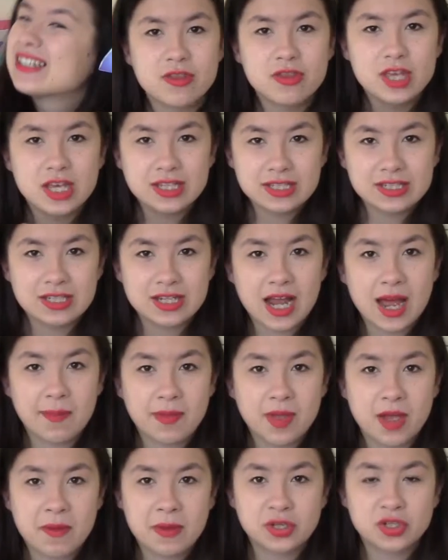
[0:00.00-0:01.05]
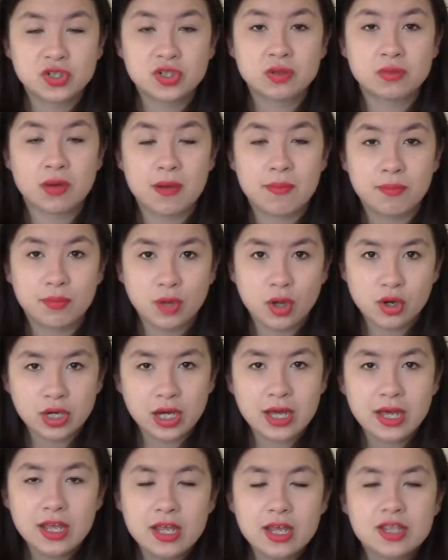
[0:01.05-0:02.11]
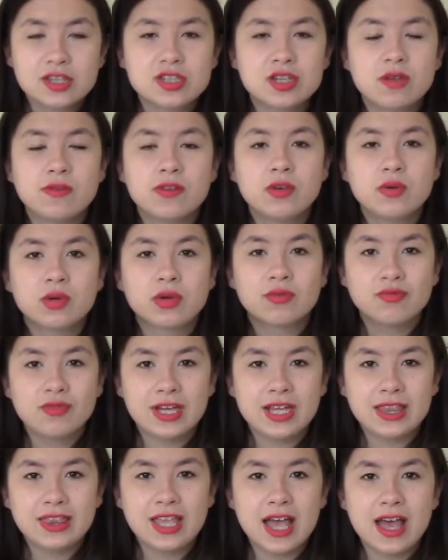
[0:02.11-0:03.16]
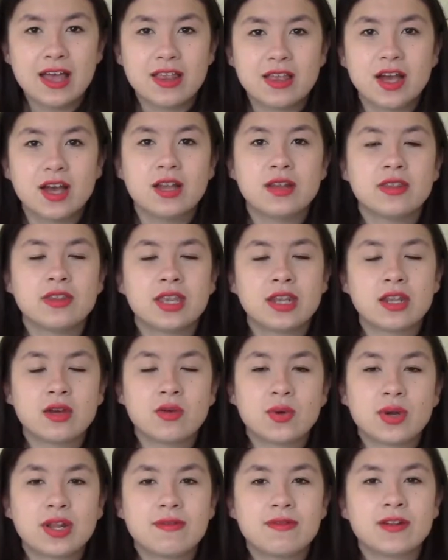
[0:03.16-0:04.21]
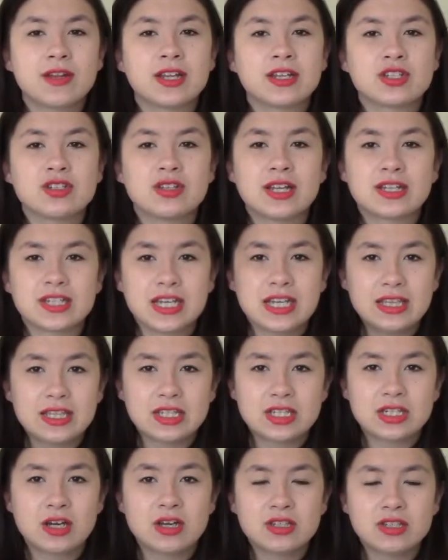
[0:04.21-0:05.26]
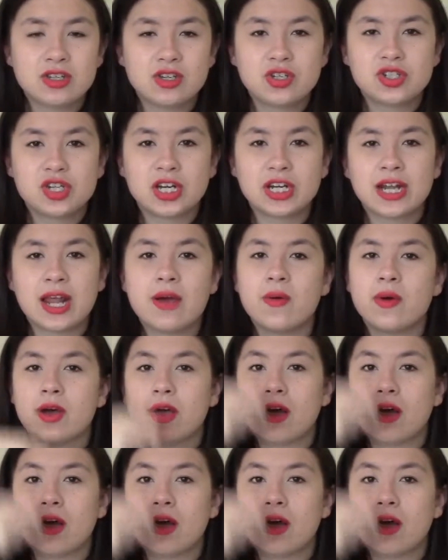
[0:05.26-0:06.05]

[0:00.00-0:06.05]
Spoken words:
This is an app that I mentioned on my blogger, so if you want to read that, then I will leave a link to that in the Todolist so you can check it out